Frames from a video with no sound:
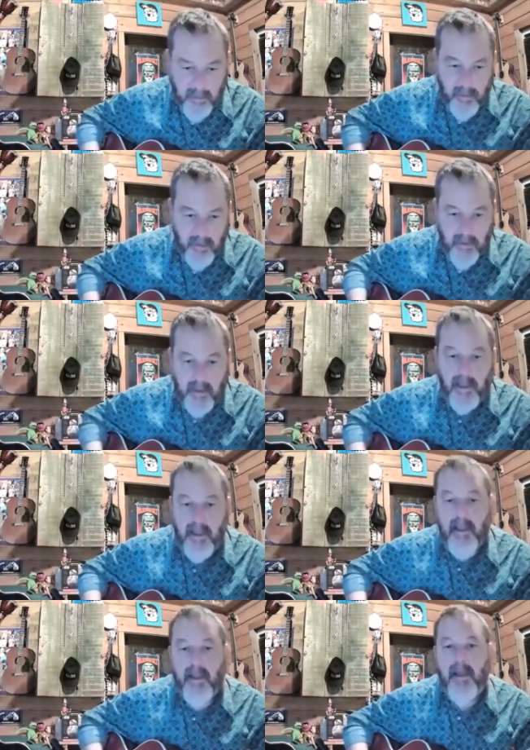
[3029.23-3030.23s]

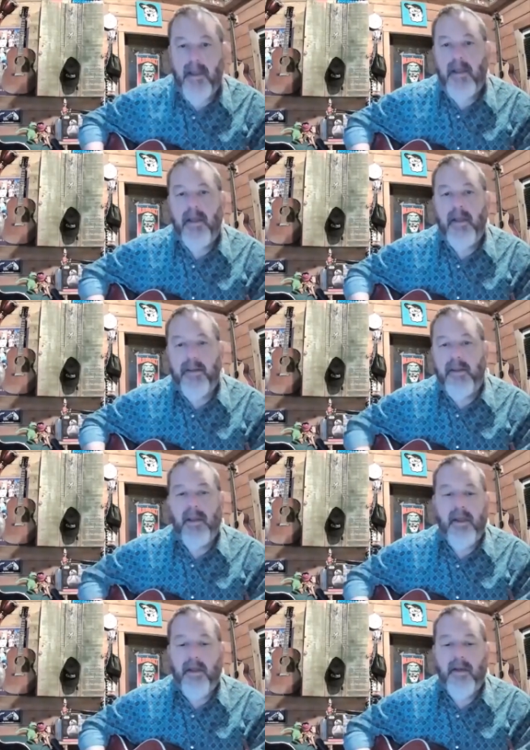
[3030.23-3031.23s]
Let
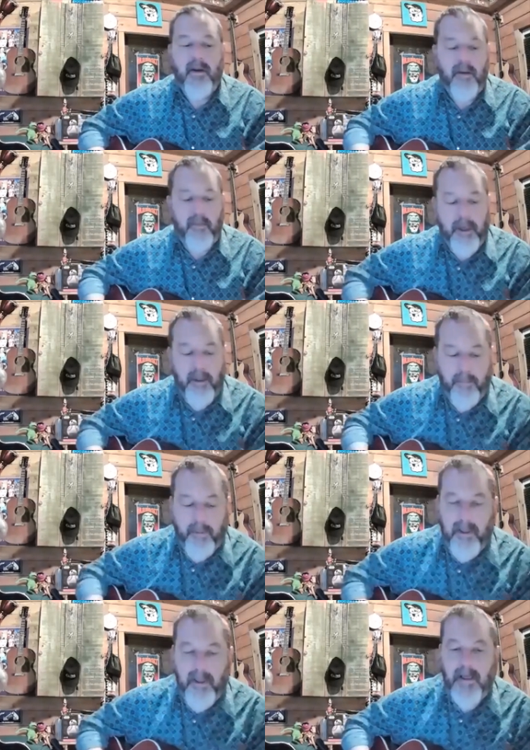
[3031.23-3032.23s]
there be
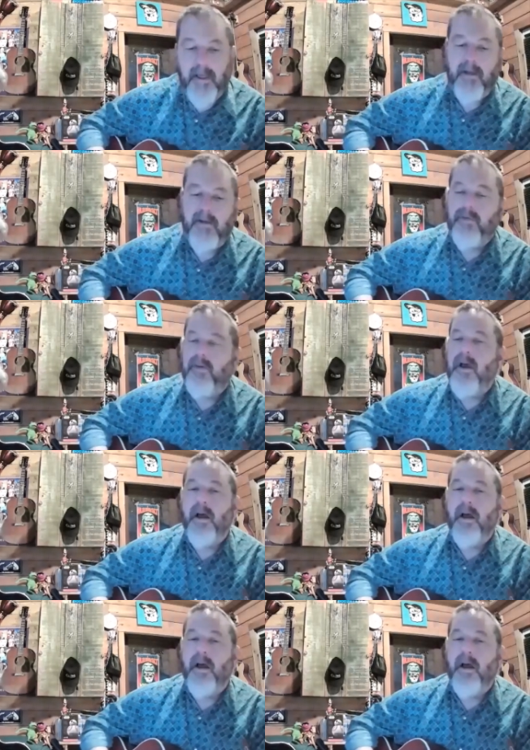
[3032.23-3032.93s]
peace on